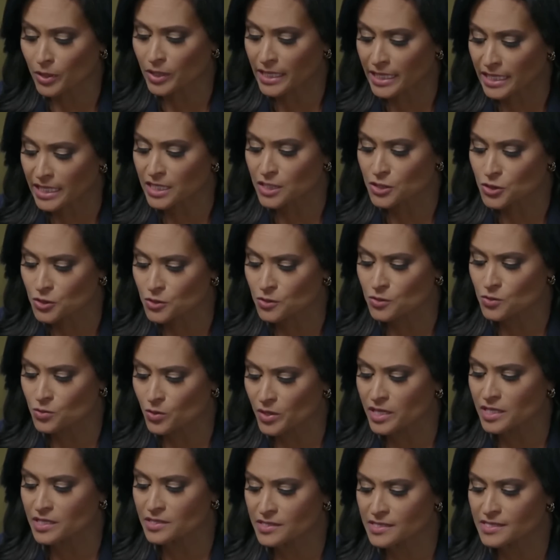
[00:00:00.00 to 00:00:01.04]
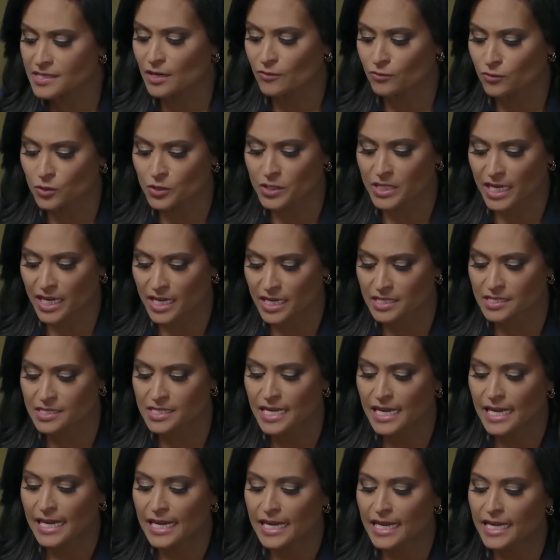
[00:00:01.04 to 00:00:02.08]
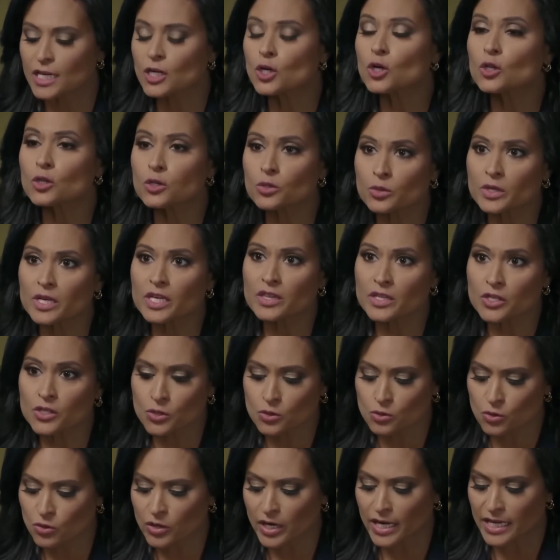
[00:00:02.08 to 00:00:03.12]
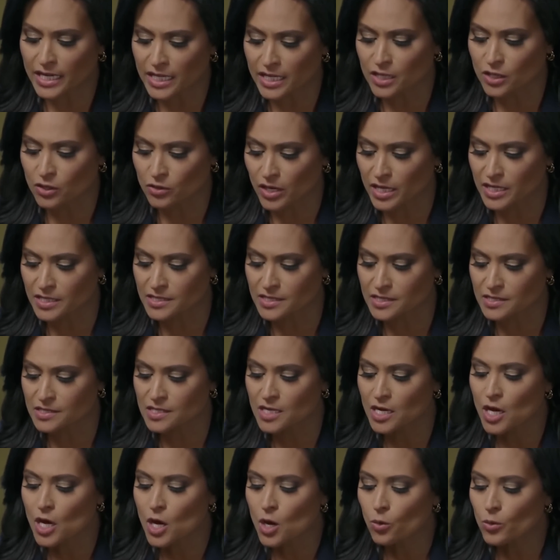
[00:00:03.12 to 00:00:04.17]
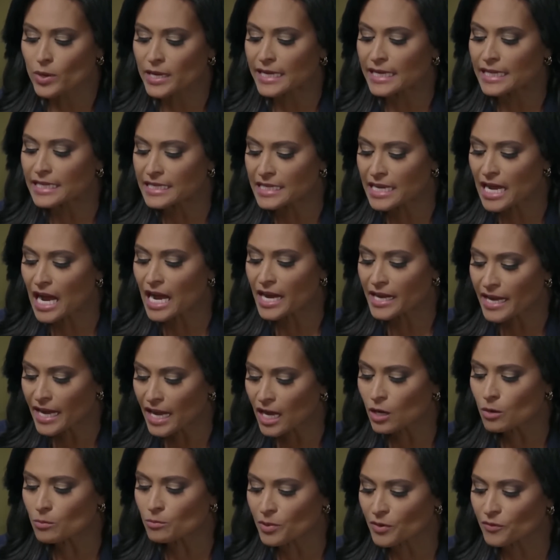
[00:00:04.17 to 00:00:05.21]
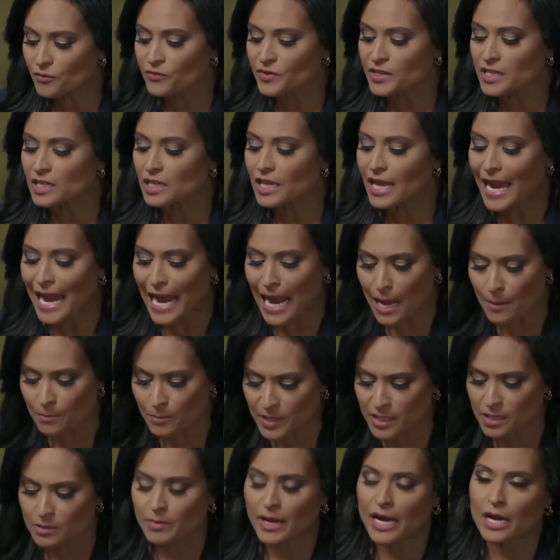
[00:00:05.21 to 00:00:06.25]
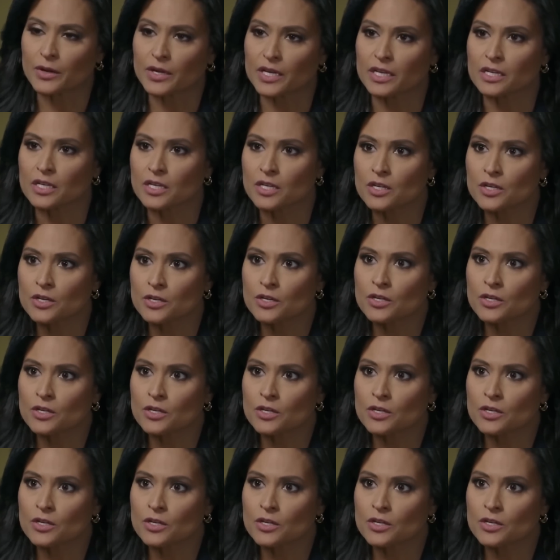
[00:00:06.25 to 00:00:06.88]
burning issues within several days, including the Ukrainian crisis. We cannot help but feel happy about it.